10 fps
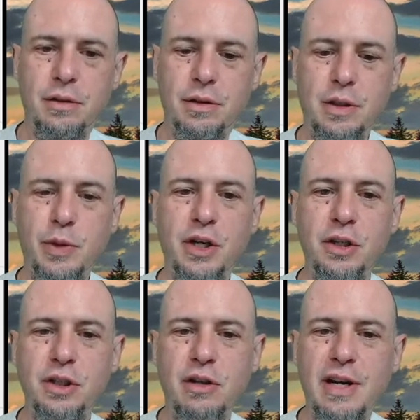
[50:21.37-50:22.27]
so we could
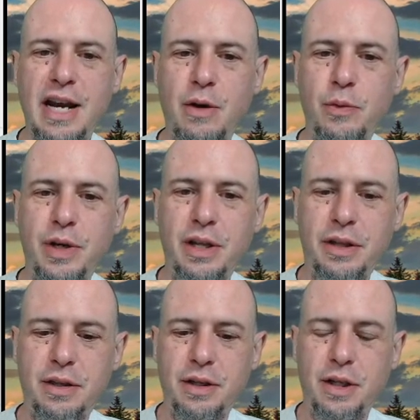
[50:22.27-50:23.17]
start out with,
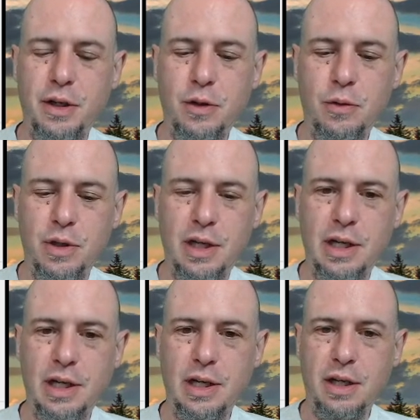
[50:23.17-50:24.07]
you know,
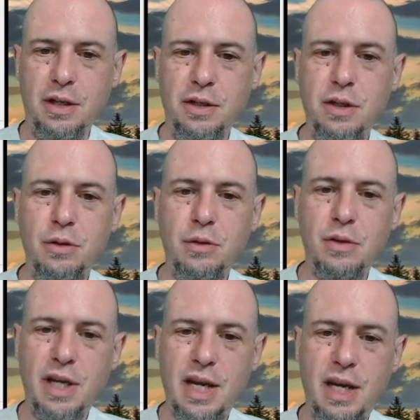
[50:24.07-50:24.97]
uh, new
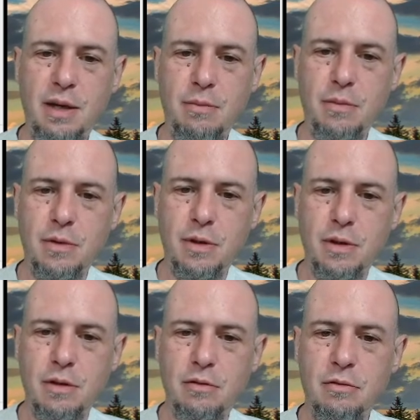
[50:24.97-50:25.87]
game
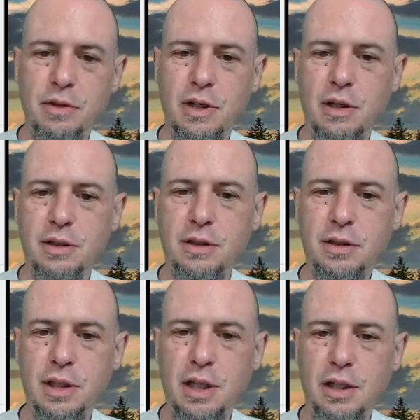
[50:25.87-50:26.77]
results
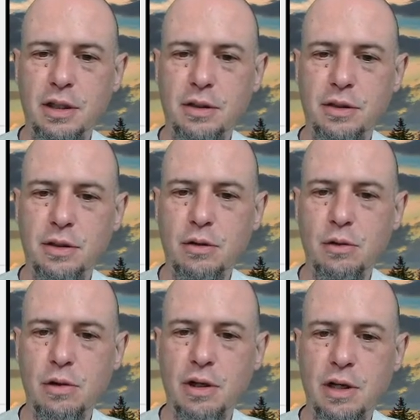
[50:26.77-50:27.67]
in
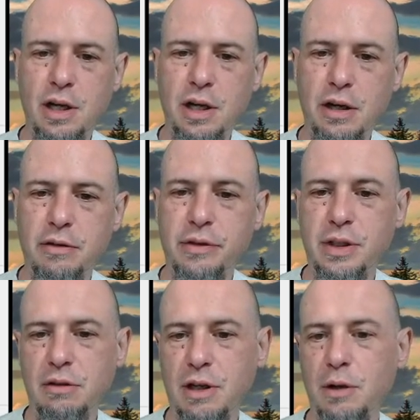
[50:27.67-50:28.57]
score of
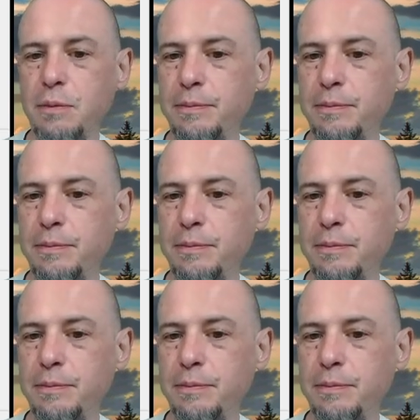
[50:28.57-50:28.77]
zero.